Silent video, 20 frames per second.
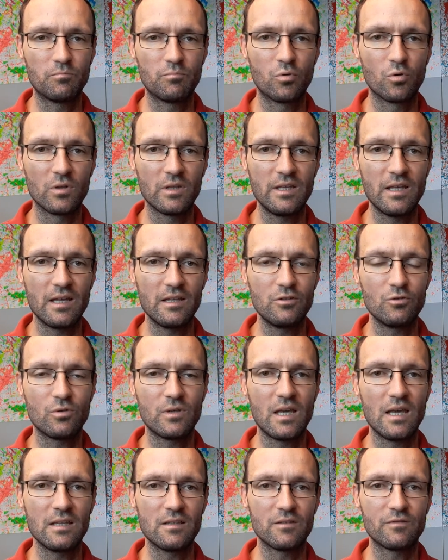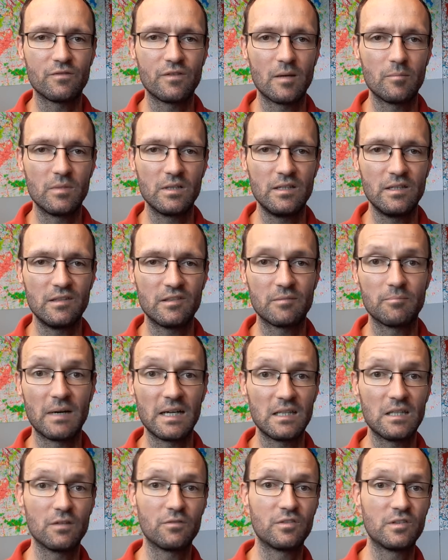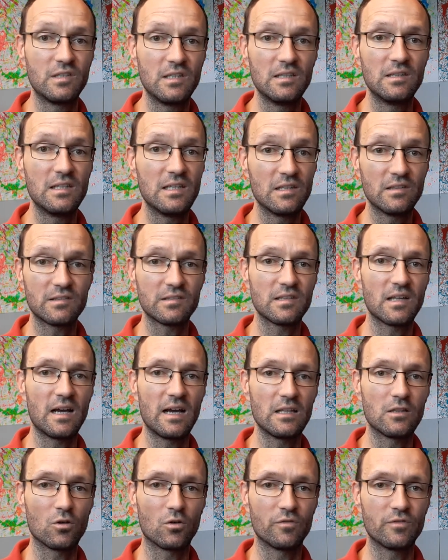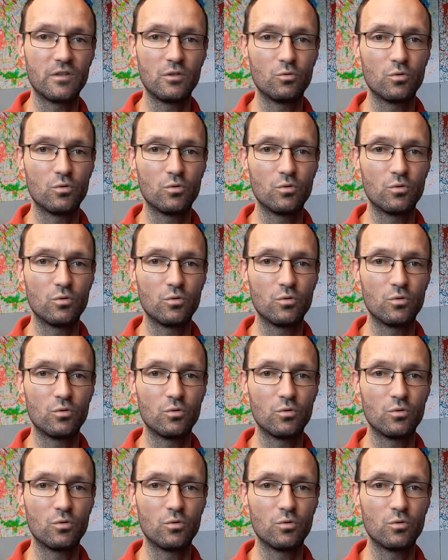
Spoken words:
poorly educated families might have seen the inside of